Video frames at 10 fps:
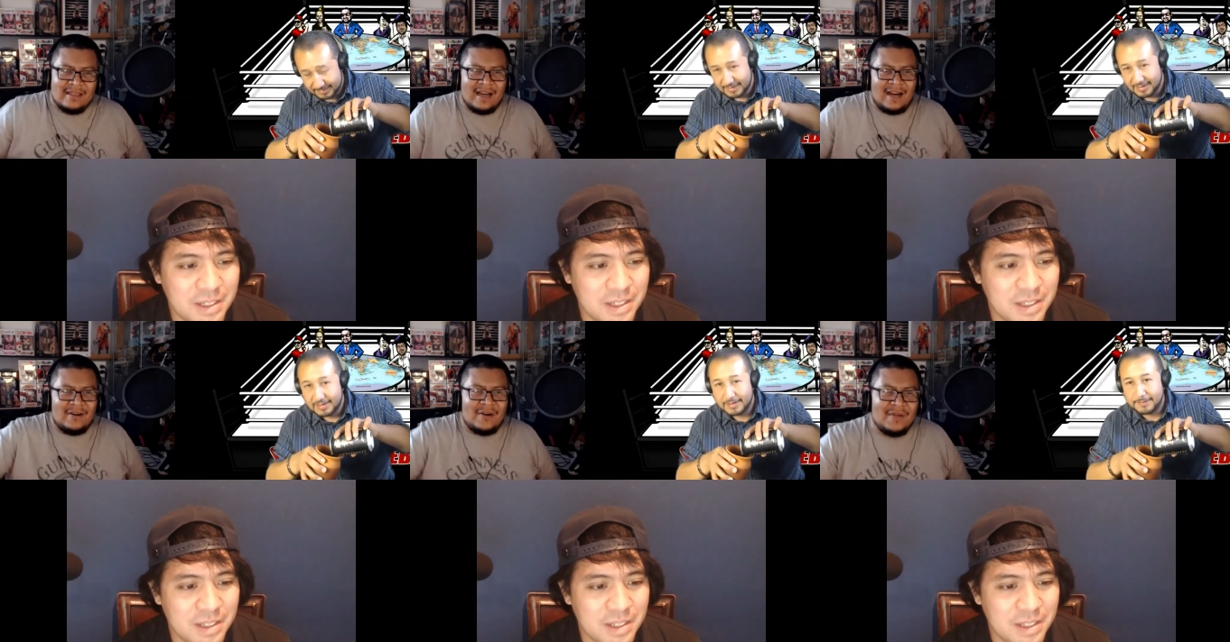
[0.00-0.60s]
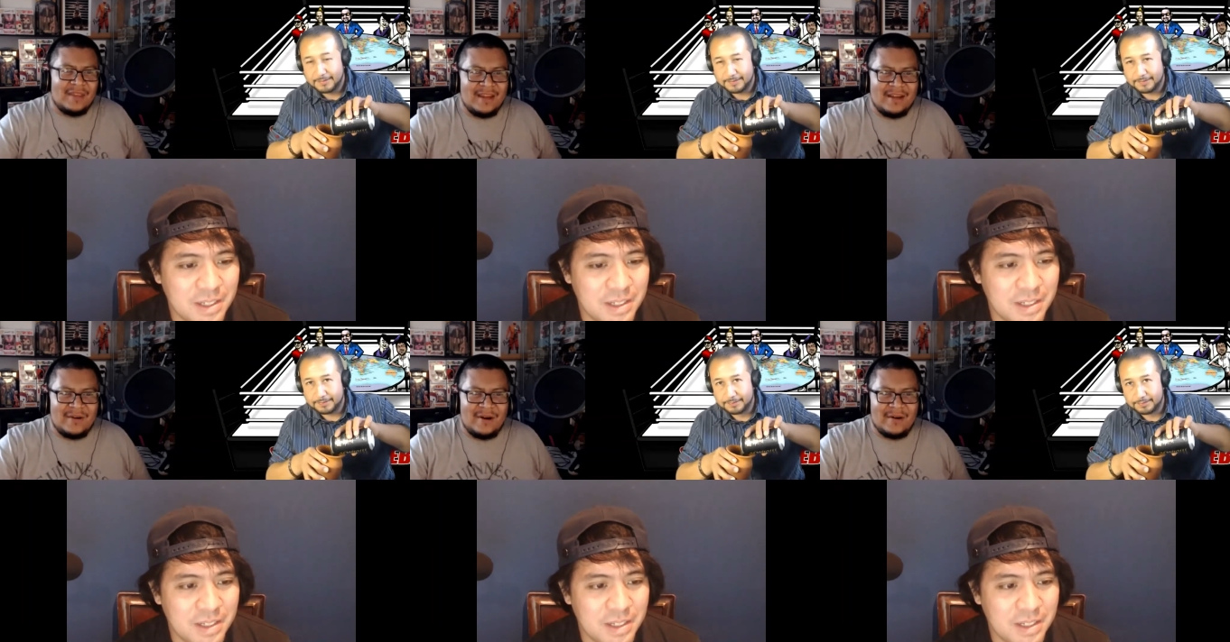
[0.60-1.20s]
Speaker 1: I'll go with Eddie
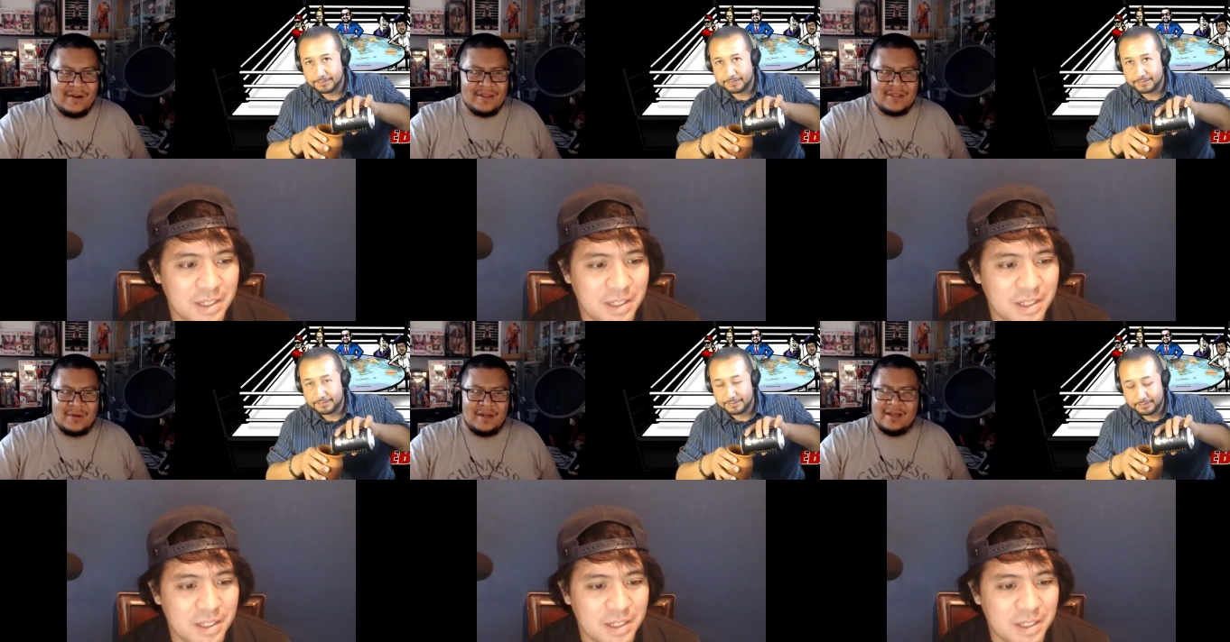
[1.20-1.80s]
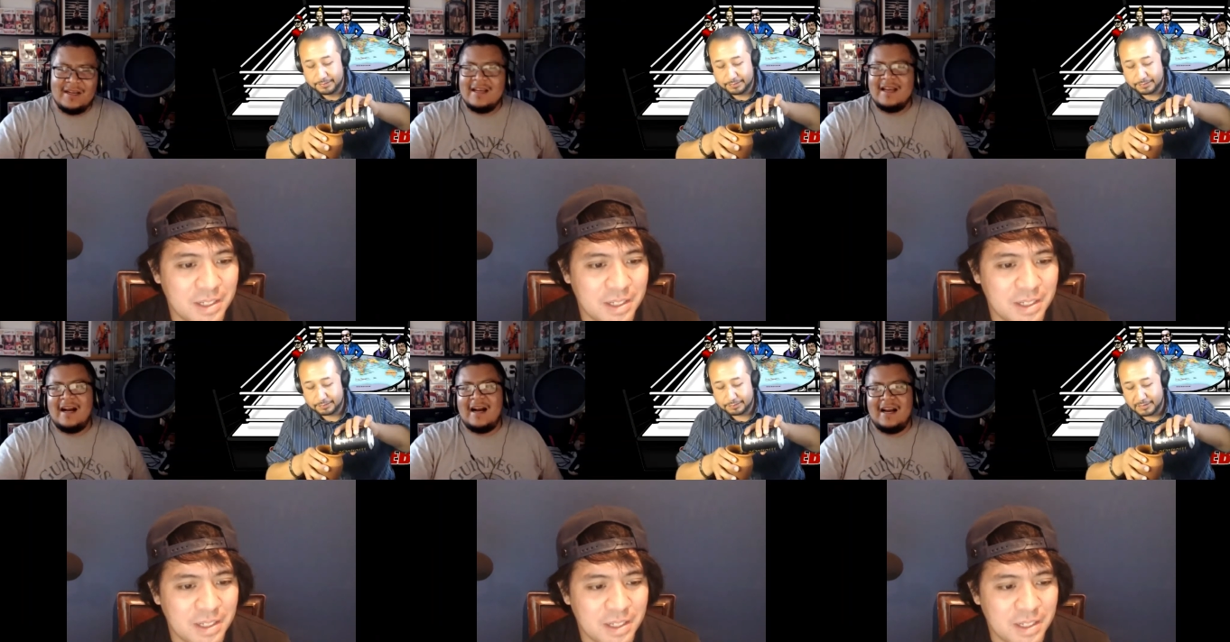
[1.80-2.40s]
Guerrero on this one.
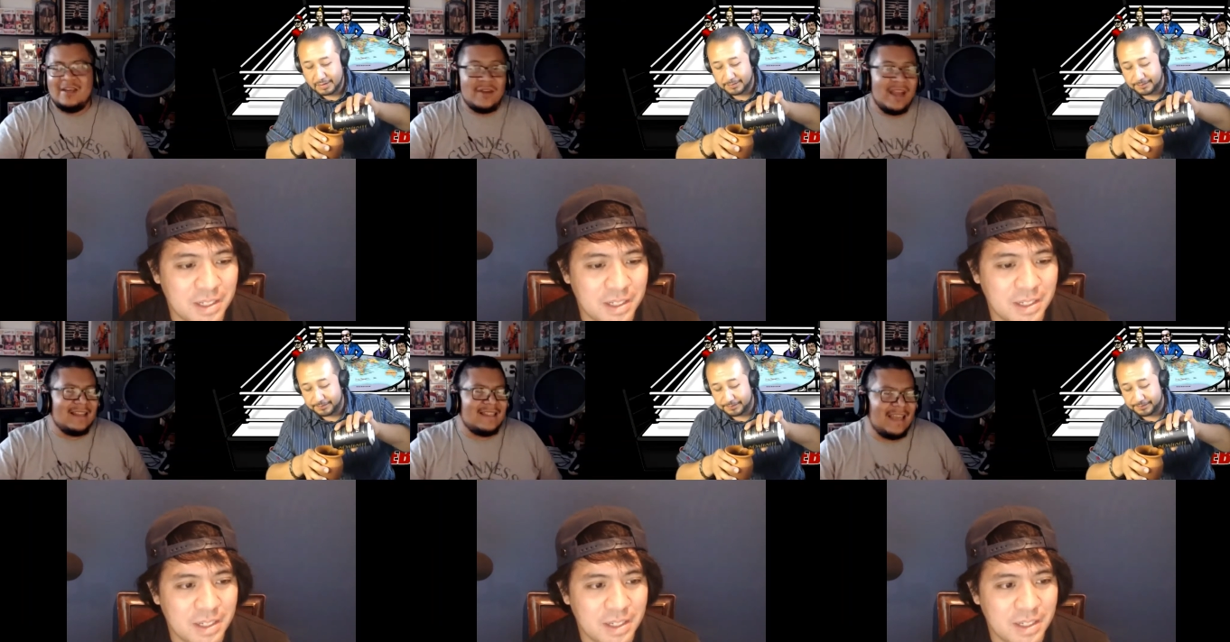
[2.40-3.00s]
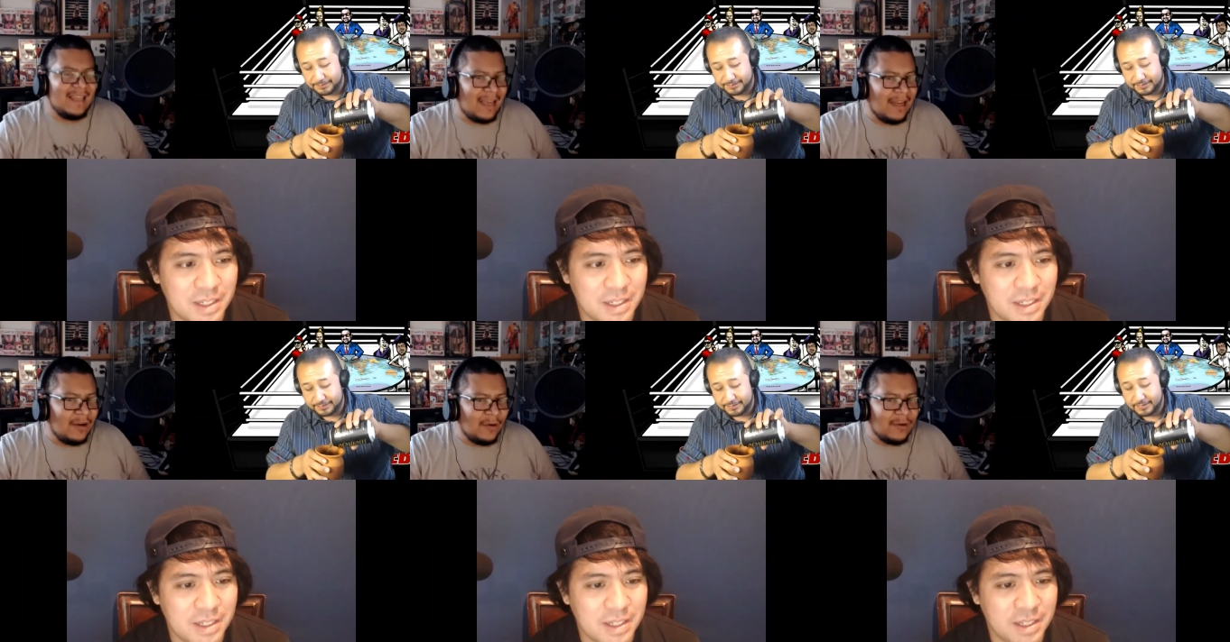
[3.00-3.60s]
Uh, you can't say Eddie
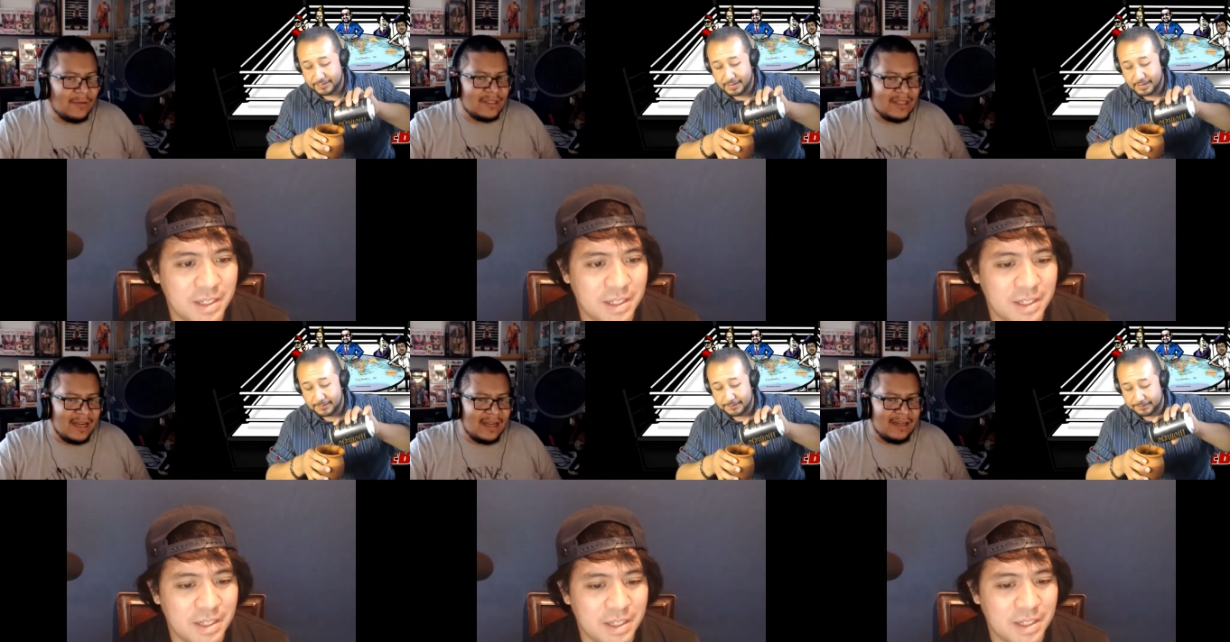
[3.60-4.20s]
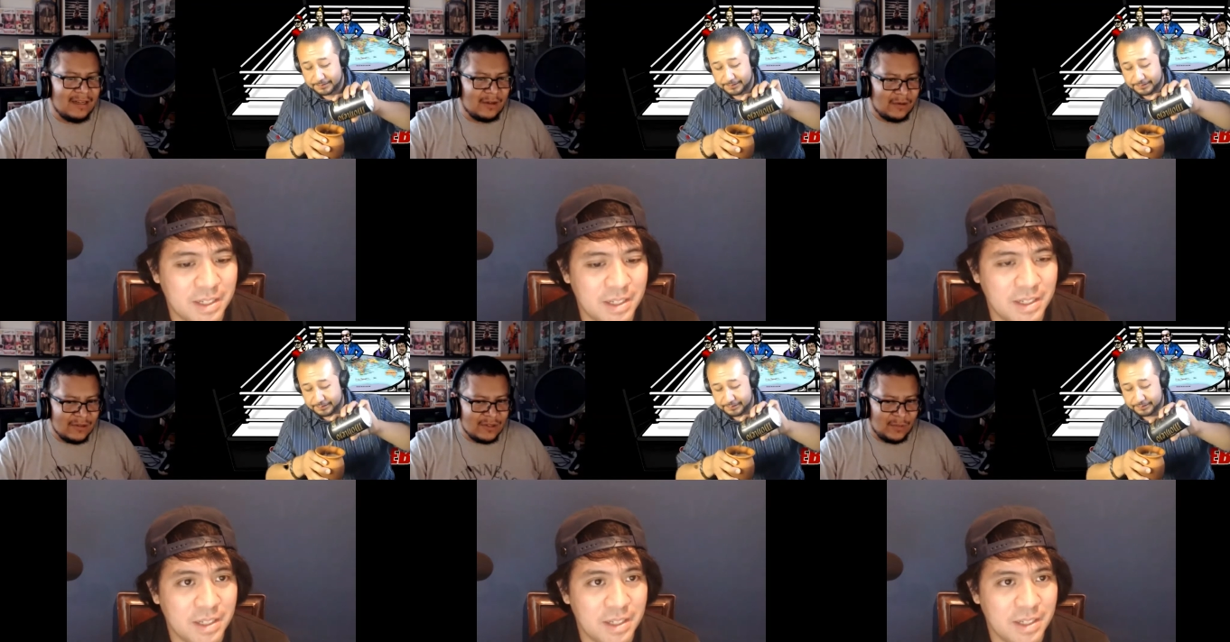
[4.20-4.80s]
Guerrero was not a
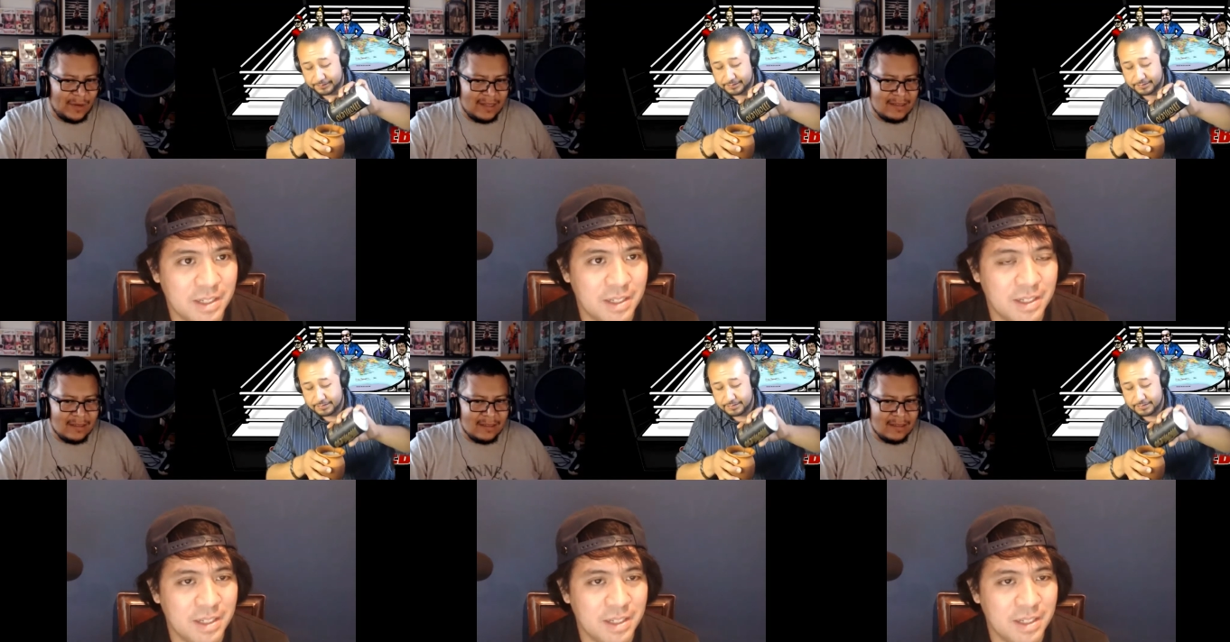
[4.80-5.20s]
cruiserweight.